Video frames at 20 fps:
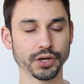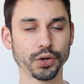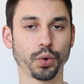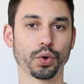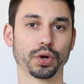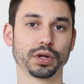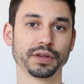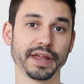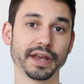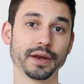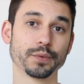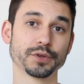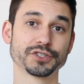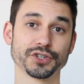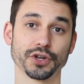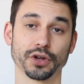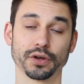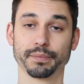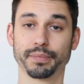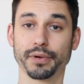correlated with
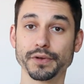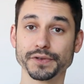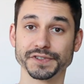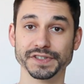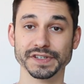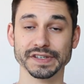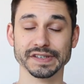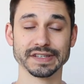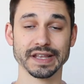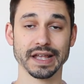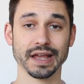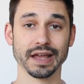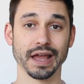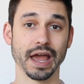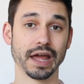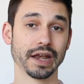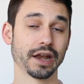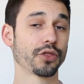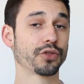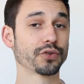certain pulses
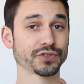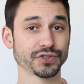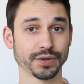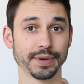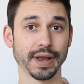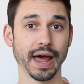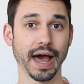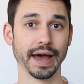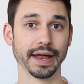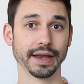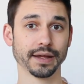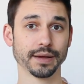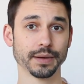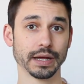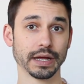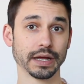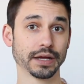and others are not.